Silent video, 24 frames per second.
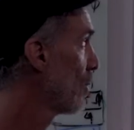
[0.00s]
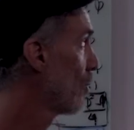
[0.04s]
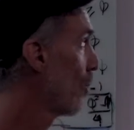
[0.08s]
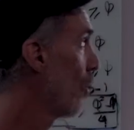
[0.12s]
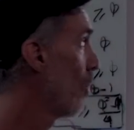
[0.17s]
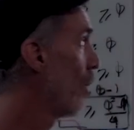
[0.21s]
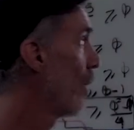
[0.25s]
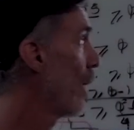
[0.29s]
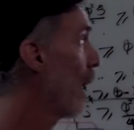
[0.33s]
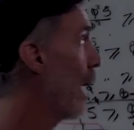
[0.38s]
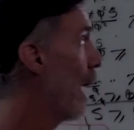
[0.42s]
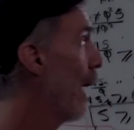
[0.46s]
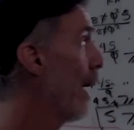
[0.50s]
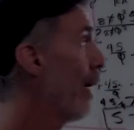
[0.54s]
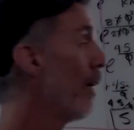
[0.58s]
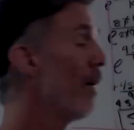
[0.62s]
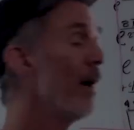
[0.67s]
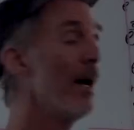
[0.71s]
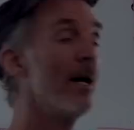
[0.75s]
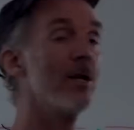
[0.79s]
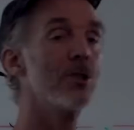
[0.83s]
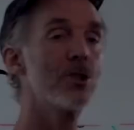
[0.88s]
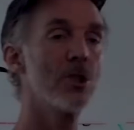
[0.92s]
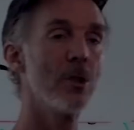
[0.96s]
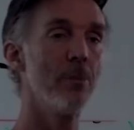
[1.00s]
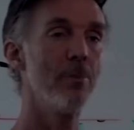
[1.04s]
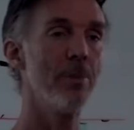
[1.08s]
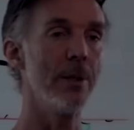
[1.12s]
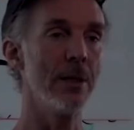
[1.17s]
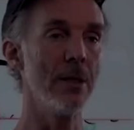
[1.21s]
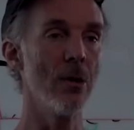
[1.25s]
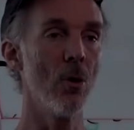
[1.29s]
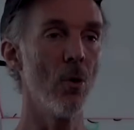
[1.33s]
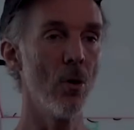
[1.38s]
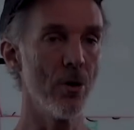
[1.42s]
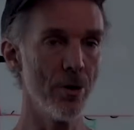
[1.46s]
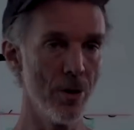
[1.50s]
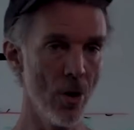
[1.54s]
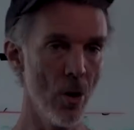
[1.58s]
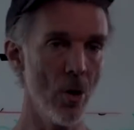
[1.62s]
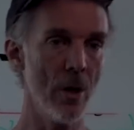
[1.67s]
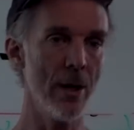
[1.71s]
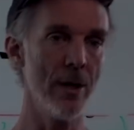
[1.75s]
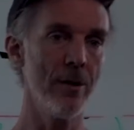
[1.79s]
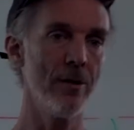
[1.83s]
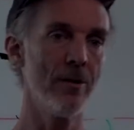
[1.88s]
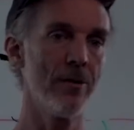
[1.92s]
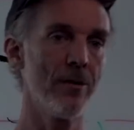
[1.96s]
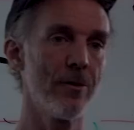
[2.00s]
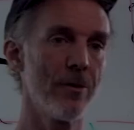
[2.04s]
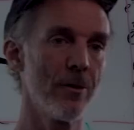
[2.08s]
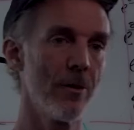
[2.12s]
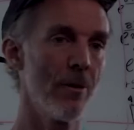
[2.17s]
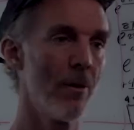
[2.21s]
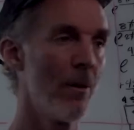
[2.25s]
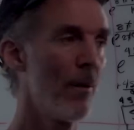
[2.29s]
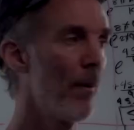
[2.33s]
toward higher entropy or noise.